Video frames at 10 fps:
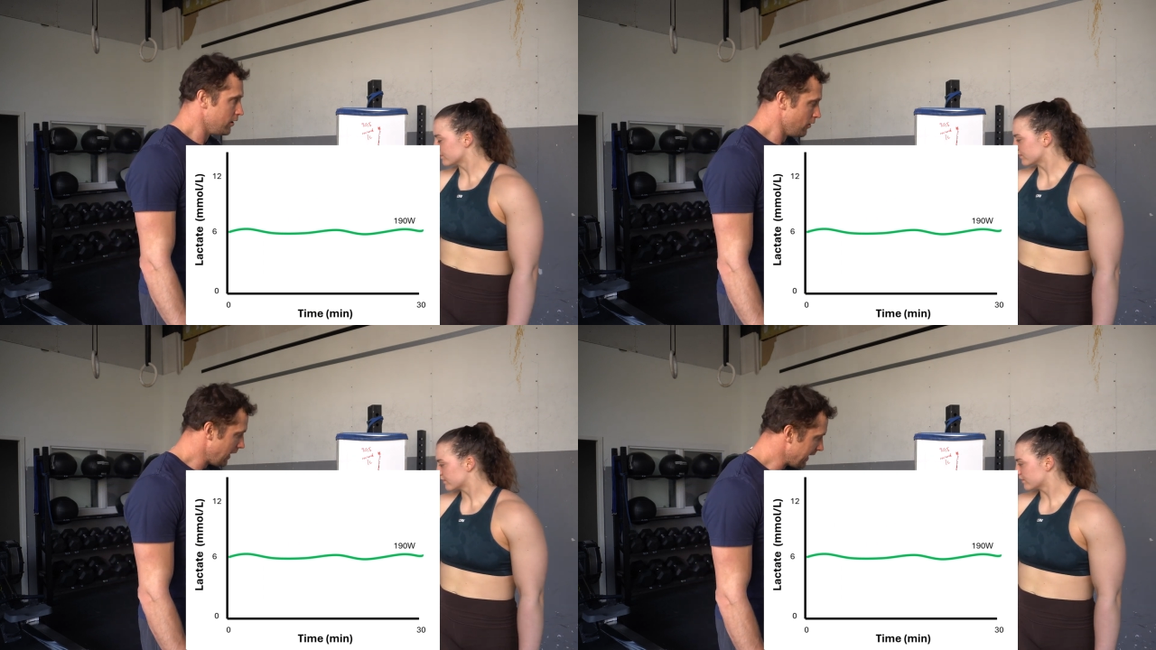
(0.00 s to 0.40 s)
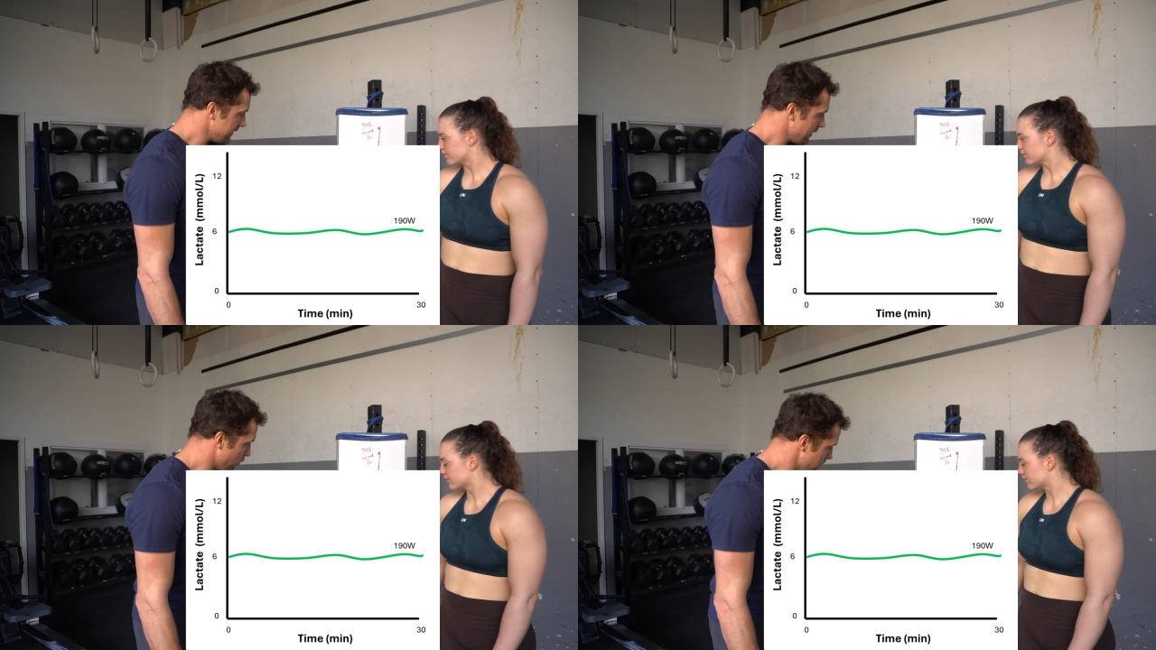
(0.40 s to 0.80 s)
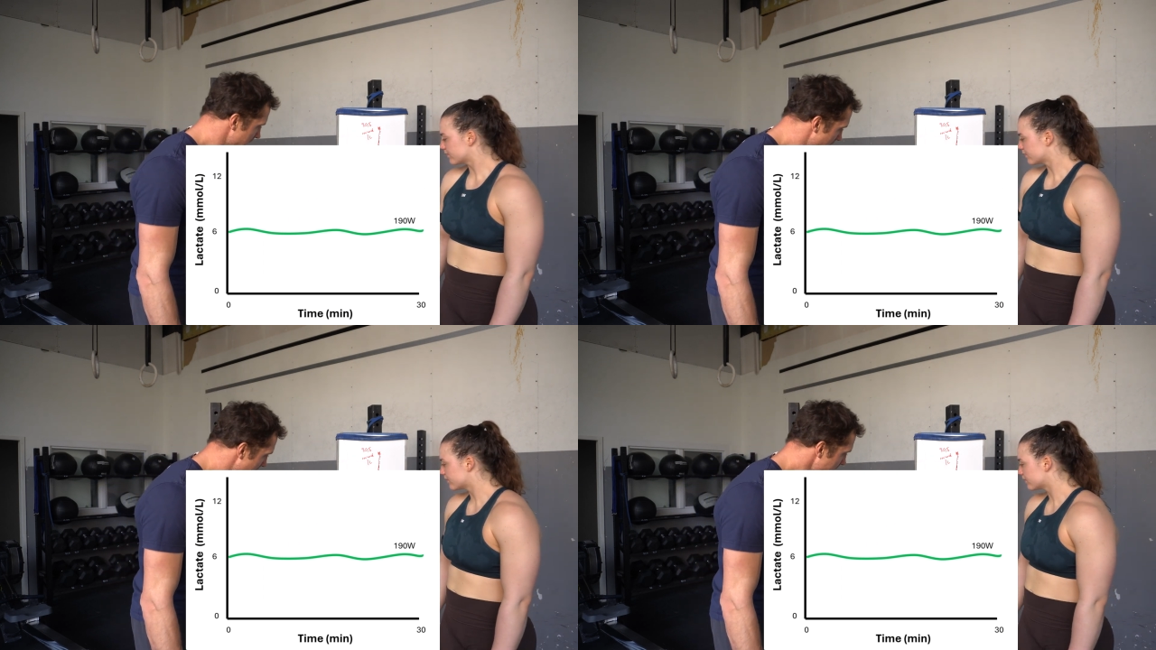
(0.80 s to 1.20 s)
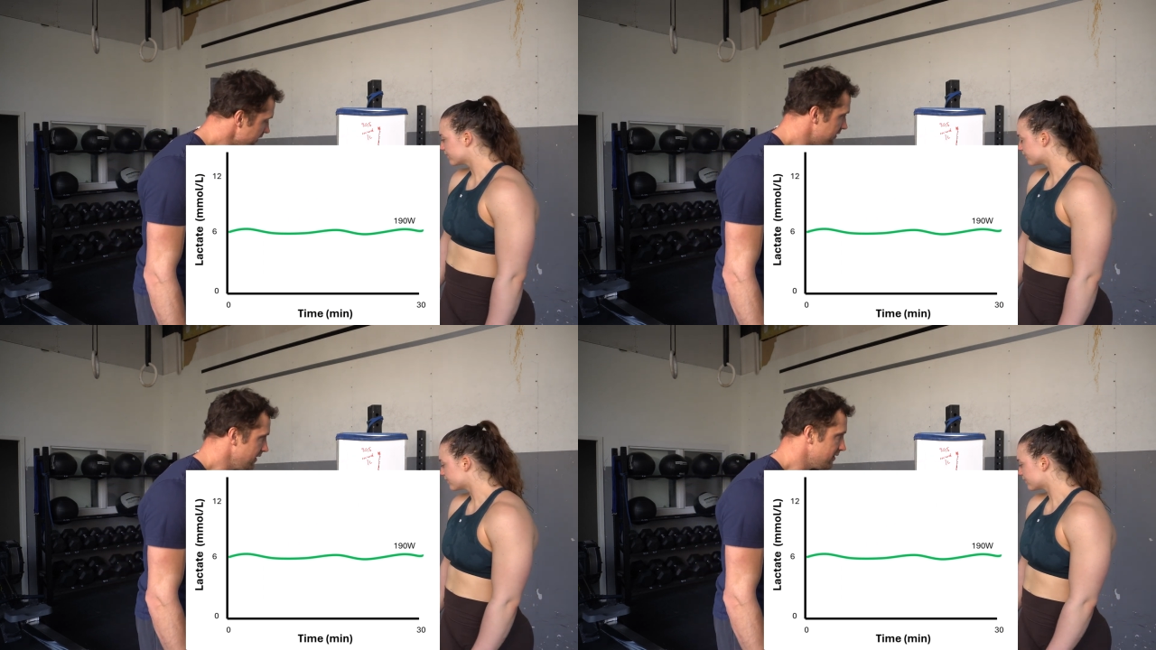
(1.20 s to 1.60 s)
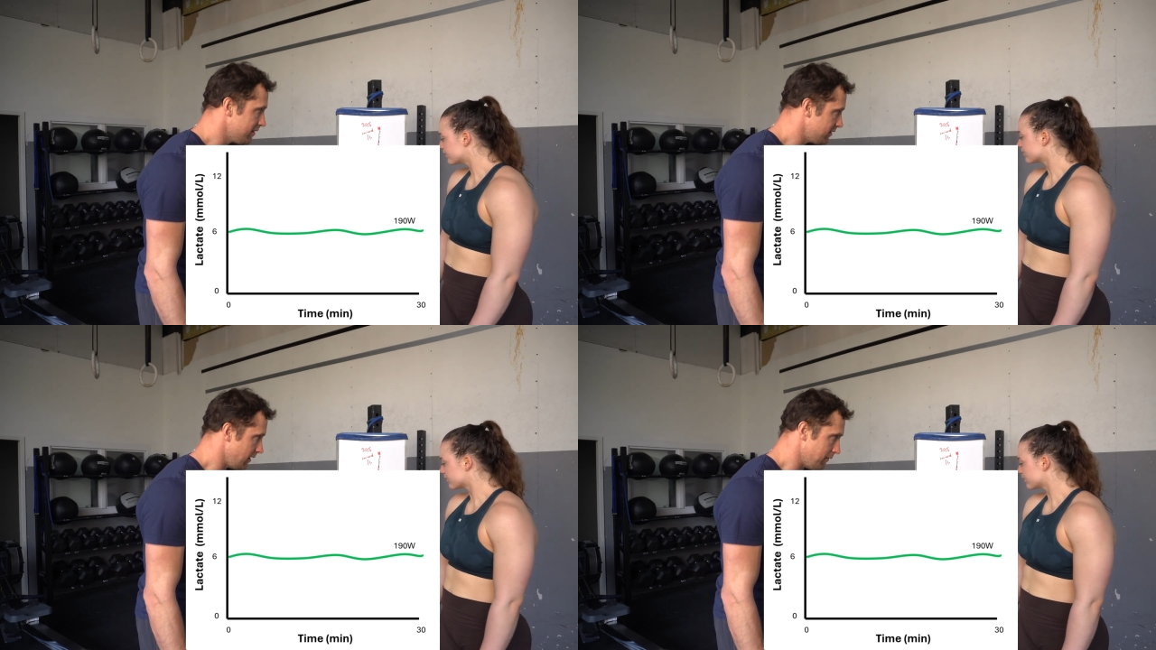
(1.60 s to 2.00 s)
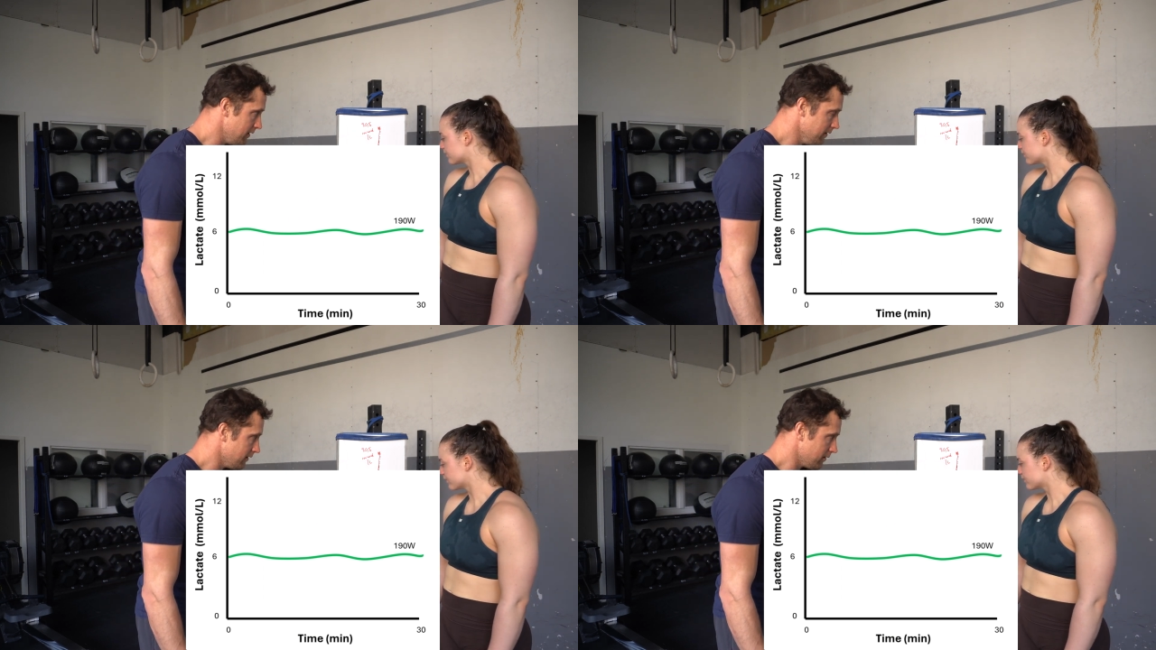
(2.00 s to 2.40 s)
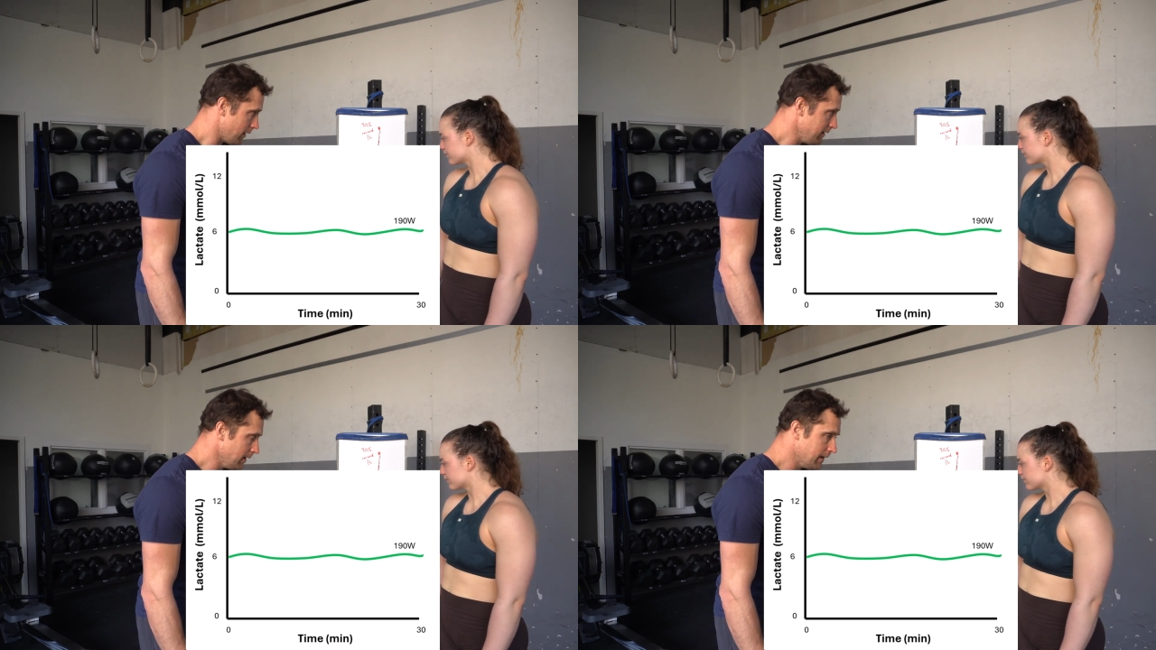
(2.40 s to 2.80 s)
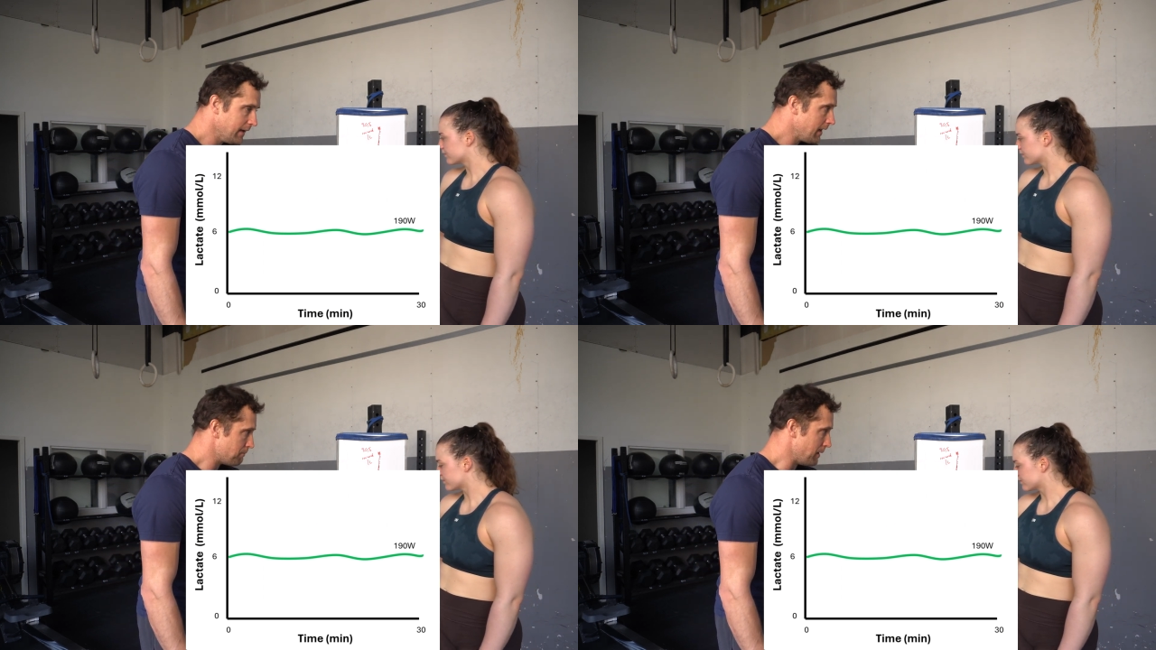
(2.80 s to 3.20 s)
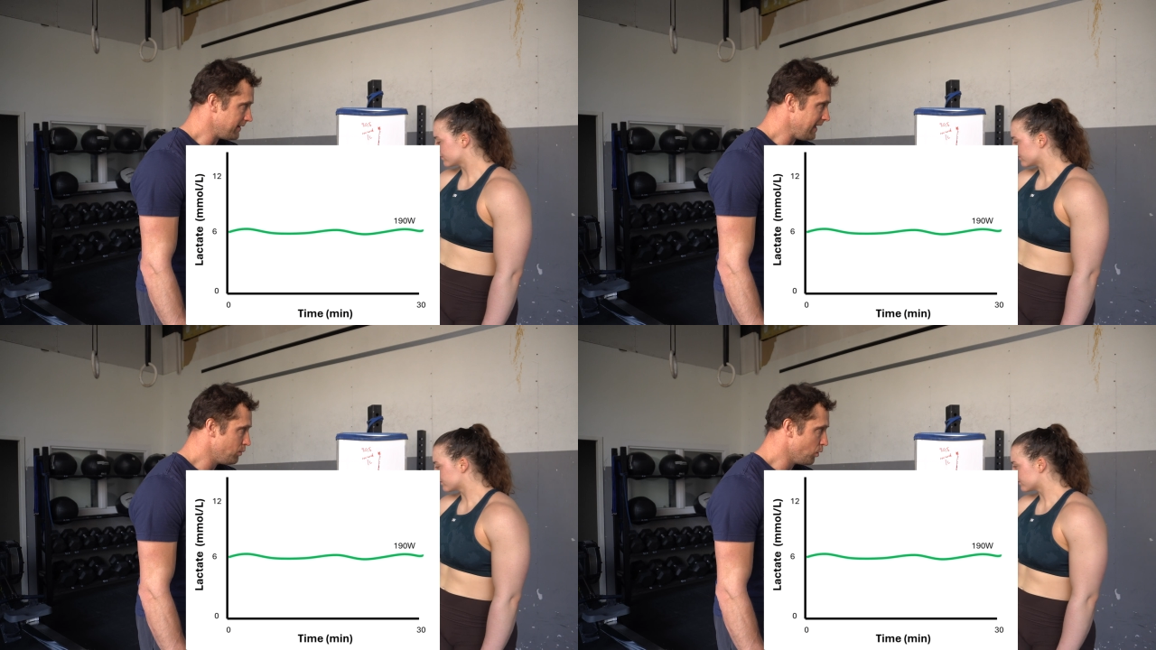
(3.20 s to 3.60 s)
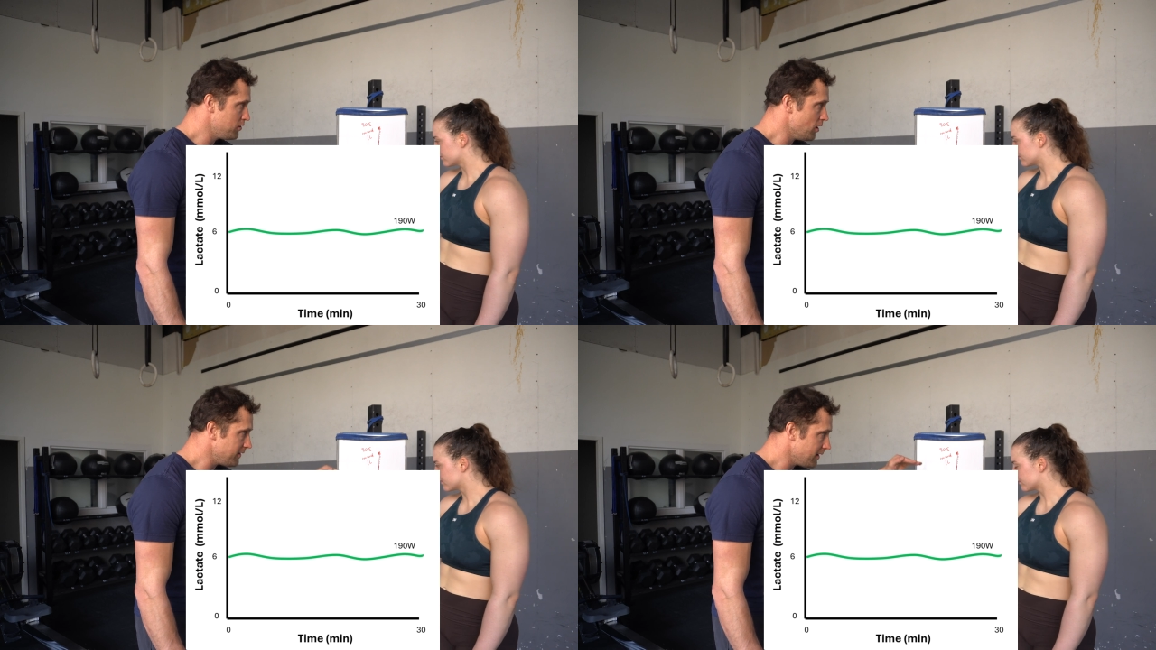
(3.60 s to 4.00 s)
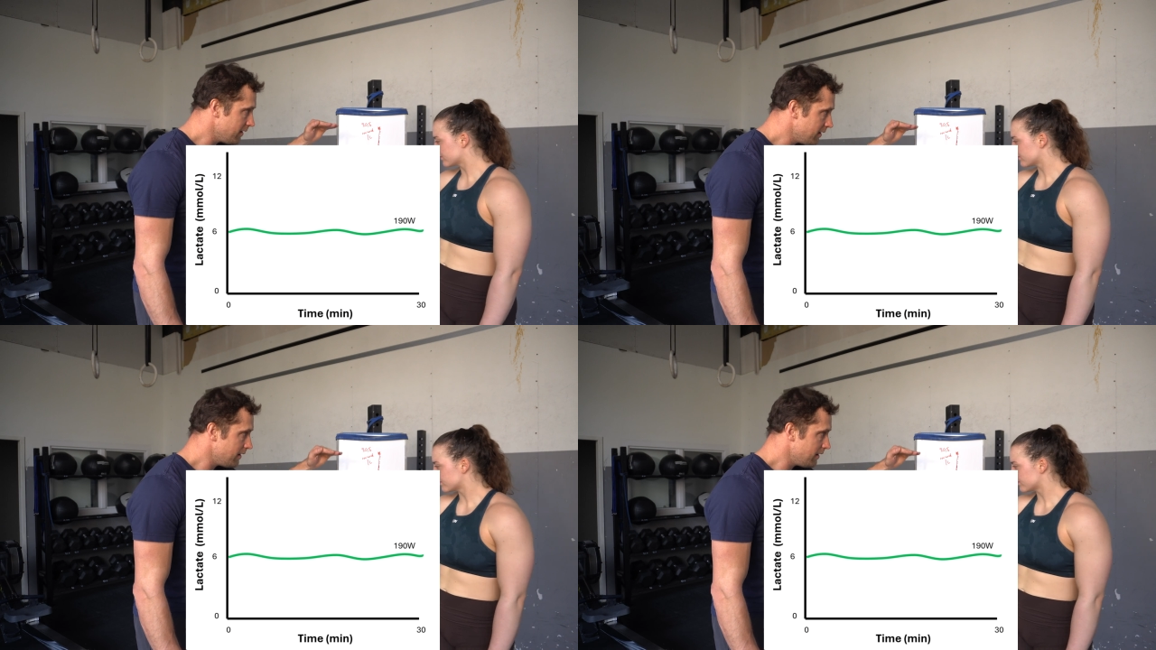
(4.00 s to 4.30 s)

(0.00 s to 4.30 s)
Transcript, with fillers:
Speaker 1: your lactate would be high, six, seven, right? But it would not